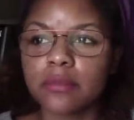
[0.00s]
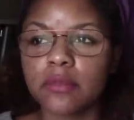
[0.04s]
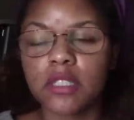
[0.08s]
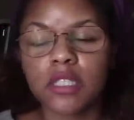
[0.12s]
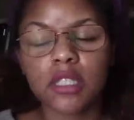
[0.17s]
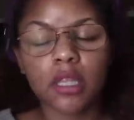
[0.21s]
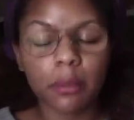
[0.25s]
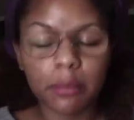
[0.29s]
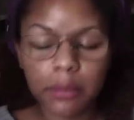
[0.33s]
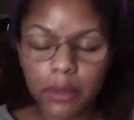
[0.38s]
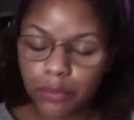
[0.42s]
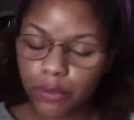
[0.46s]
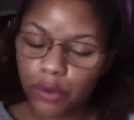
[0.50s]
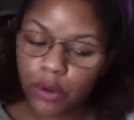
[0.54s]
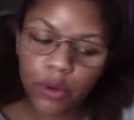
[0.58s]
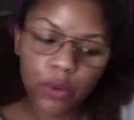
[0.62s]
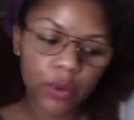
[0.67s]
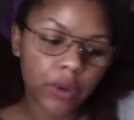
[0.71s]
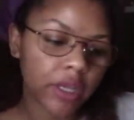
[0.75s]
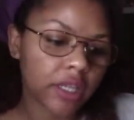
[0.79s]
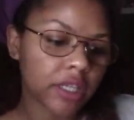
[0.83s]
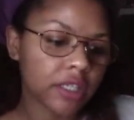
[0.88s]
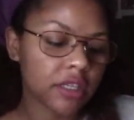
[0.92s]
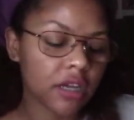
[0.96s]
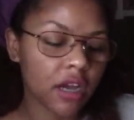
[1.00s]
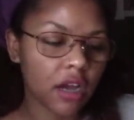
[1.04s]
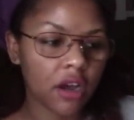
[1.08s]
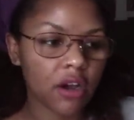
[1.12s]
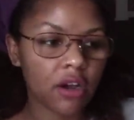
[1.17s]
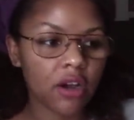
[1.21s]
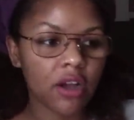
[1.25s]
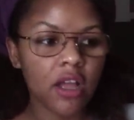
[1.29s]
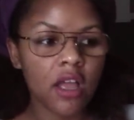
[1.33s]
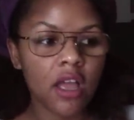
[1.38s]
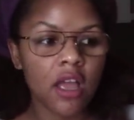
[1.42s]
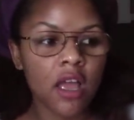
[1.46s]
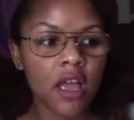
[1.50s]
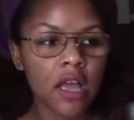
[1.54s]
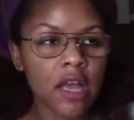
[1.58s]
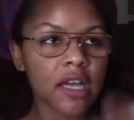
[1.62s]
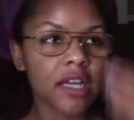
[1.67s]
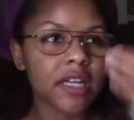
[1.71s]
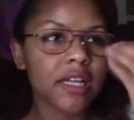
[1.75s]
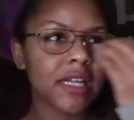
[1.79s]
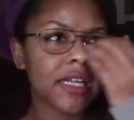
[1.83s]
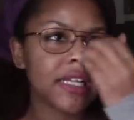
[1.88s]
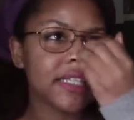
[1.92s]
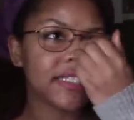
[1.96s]
It's gonna be real quick, y'all,
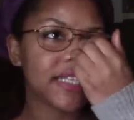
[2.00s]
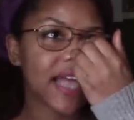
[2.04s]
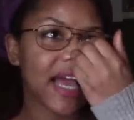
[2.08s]
because